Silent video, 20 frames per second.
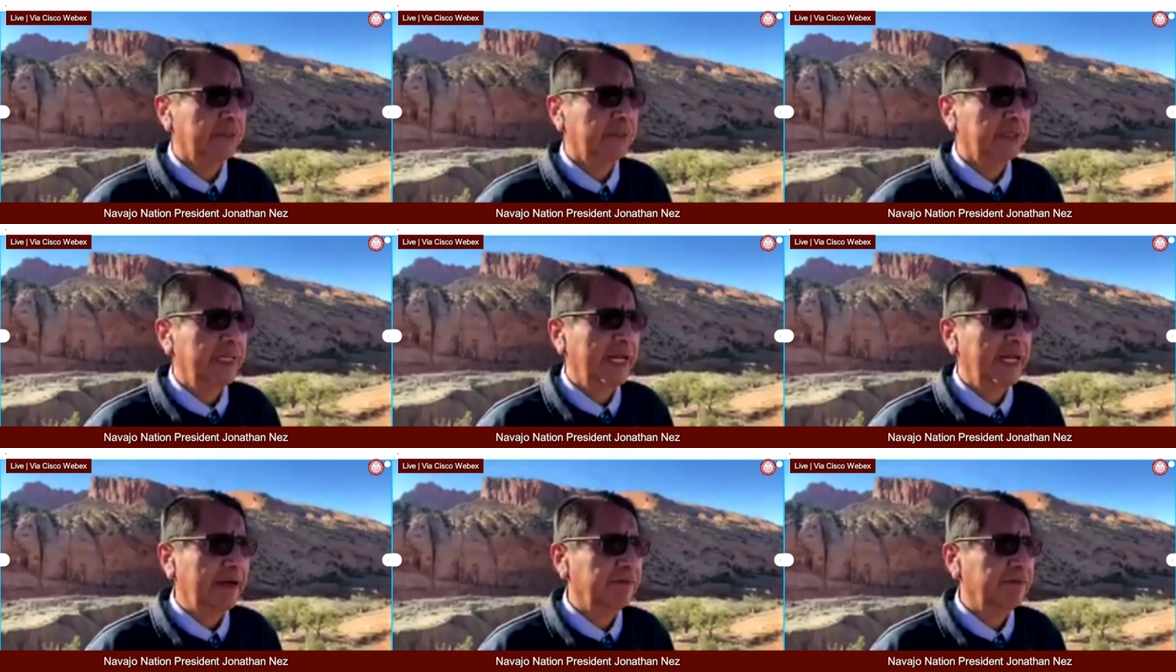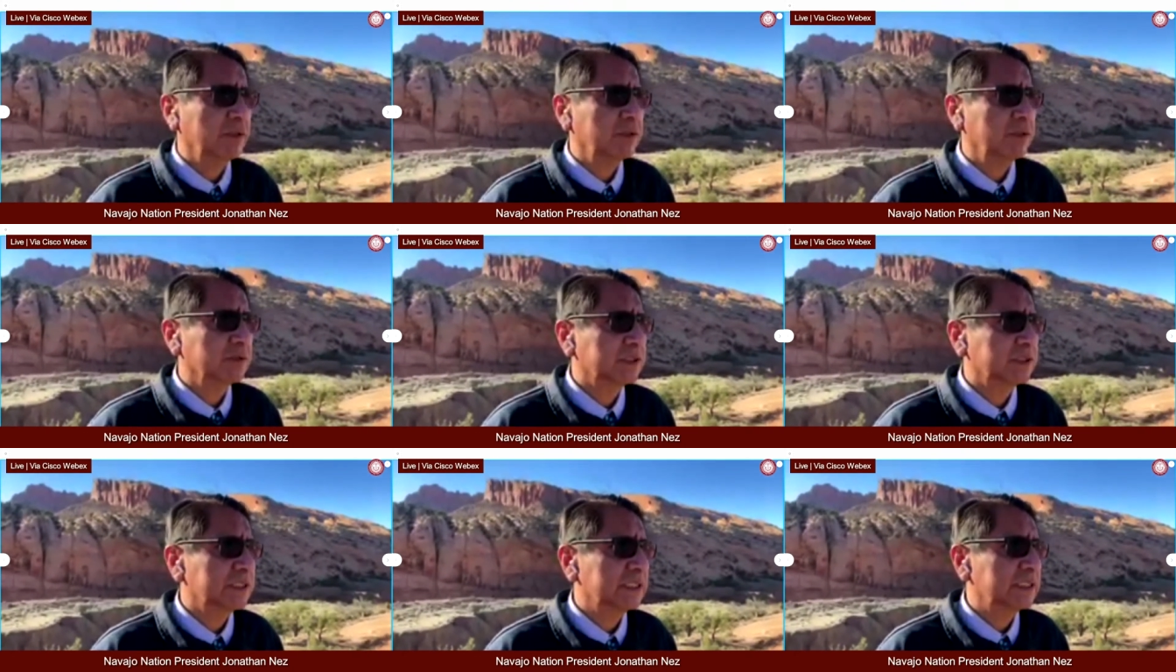for the
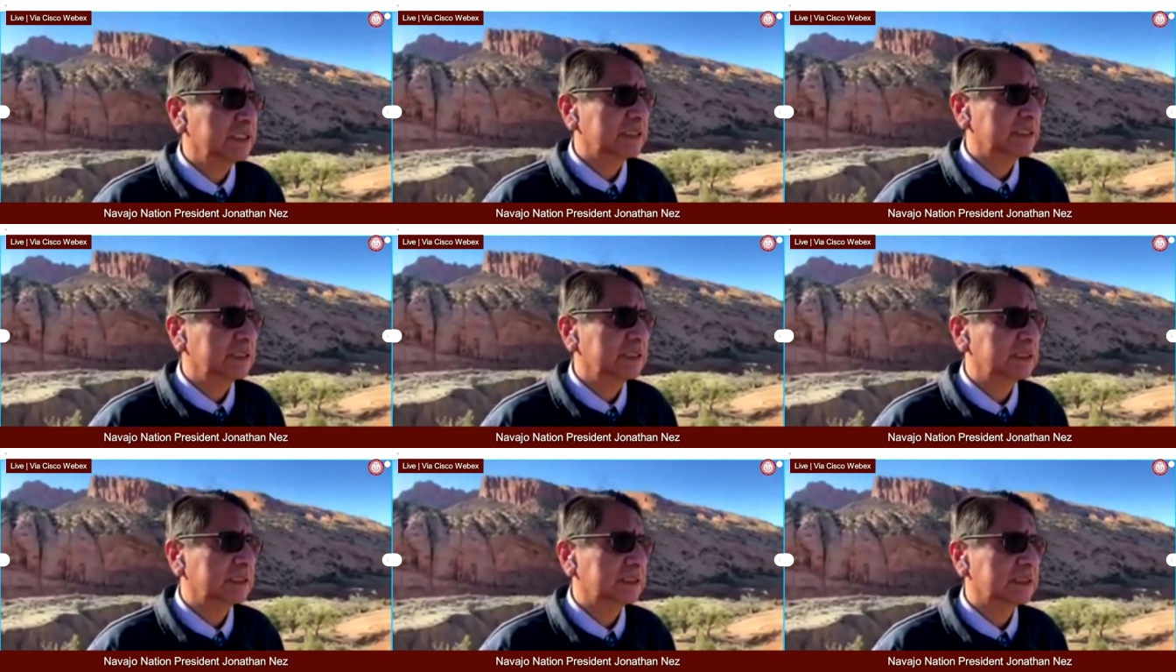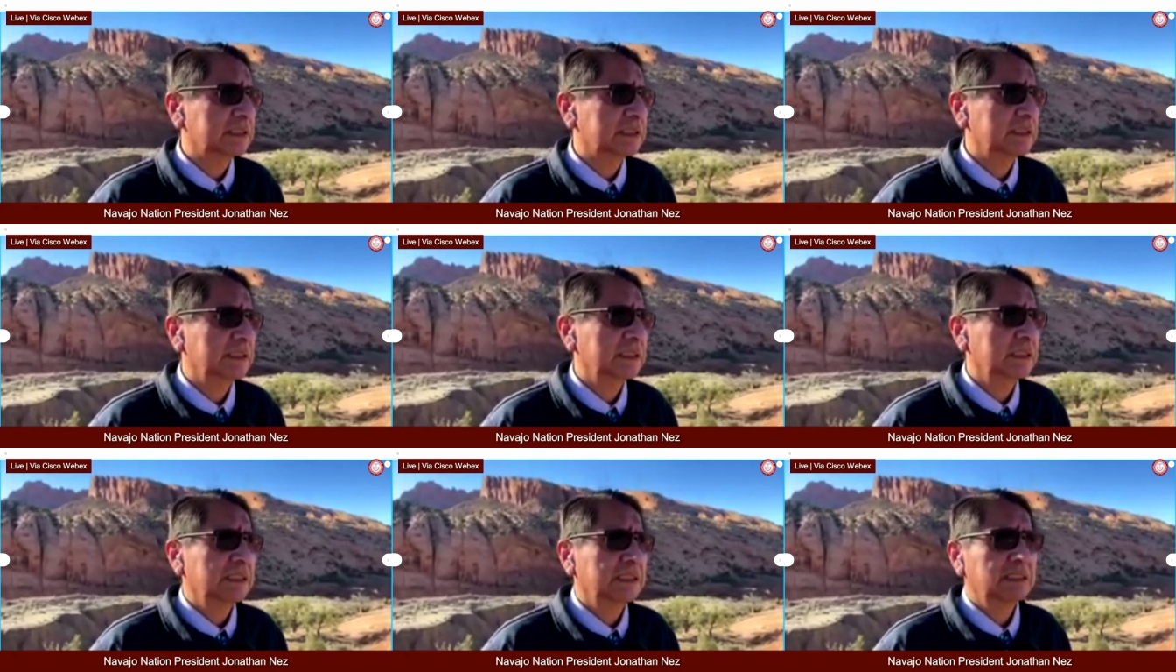Navajo
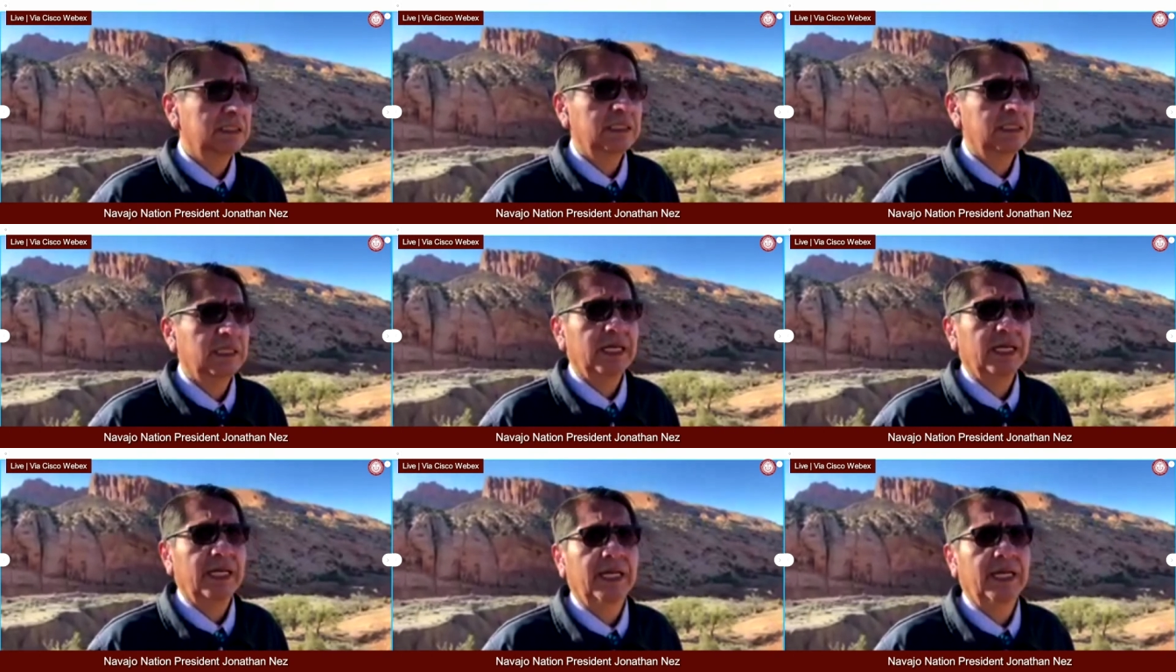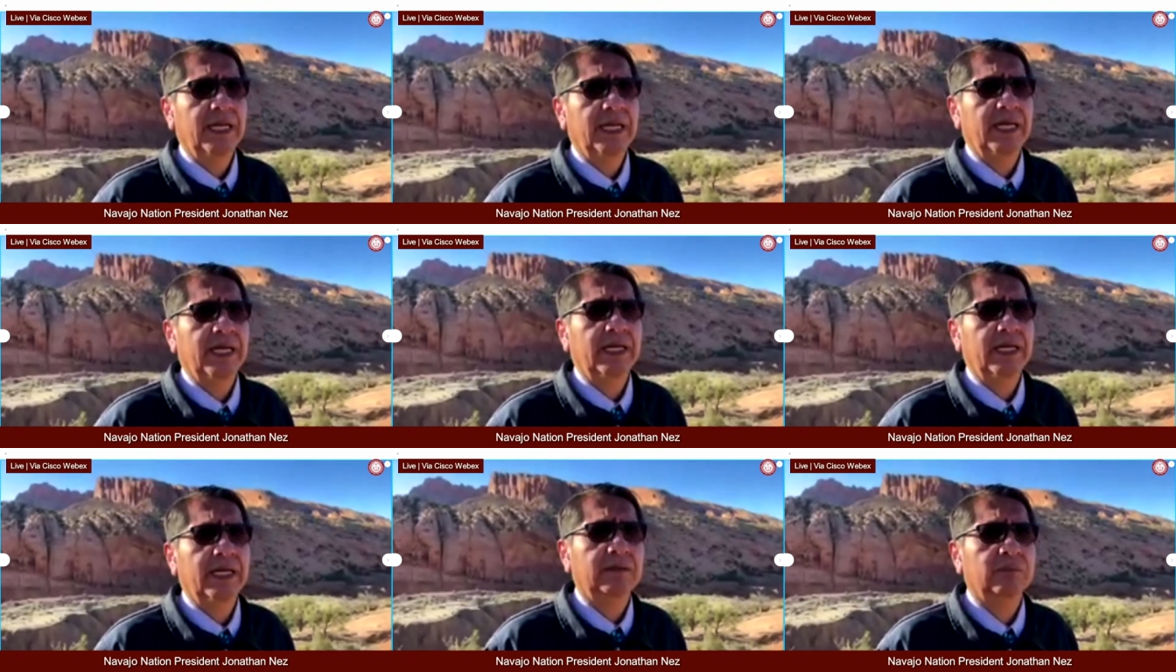citizens
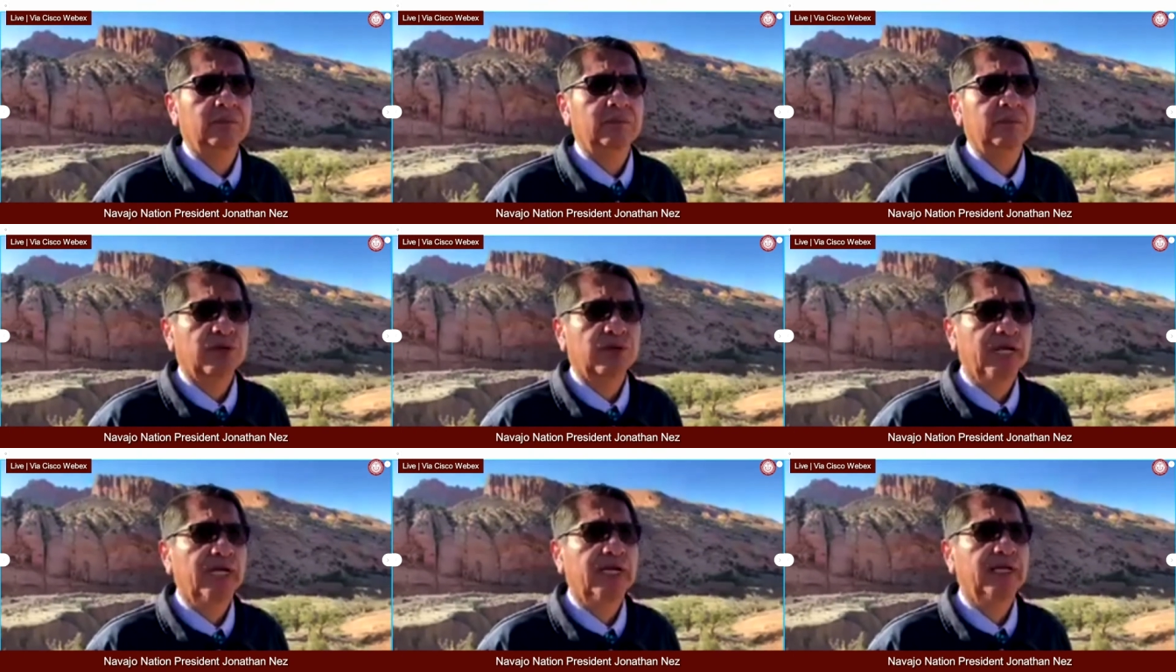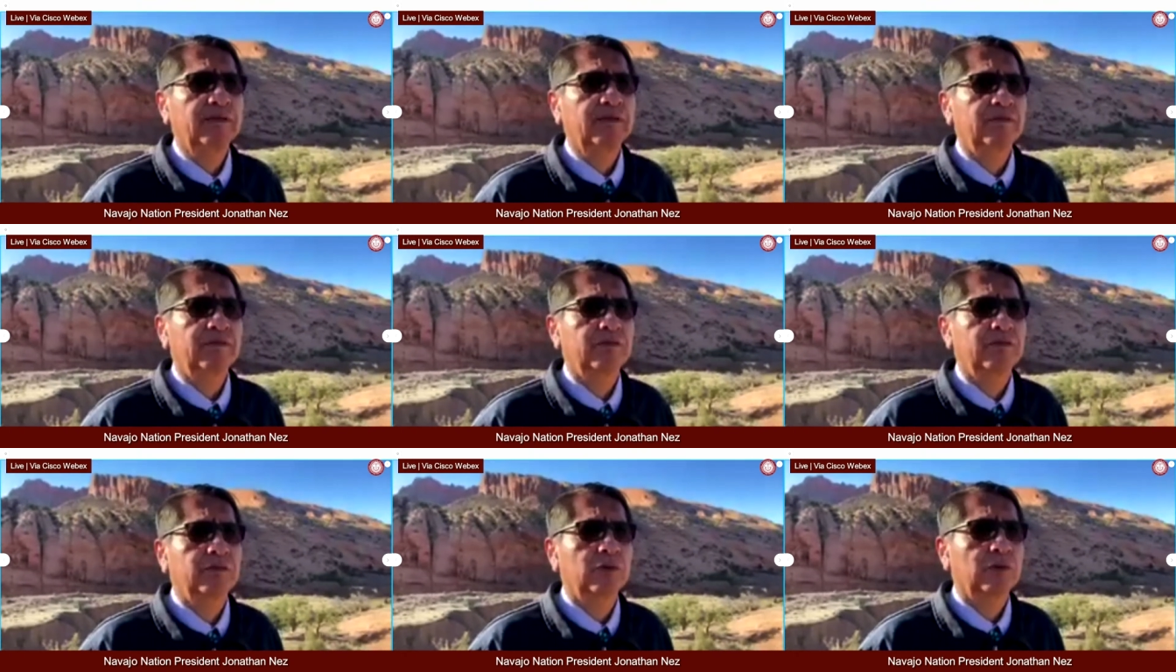and
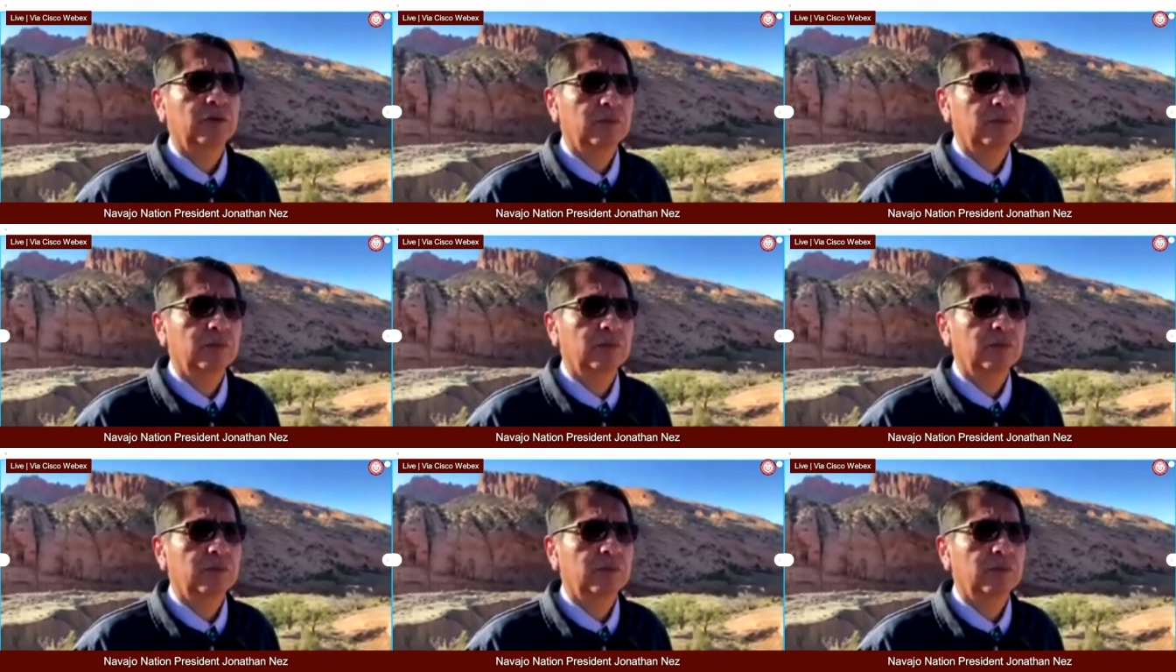praying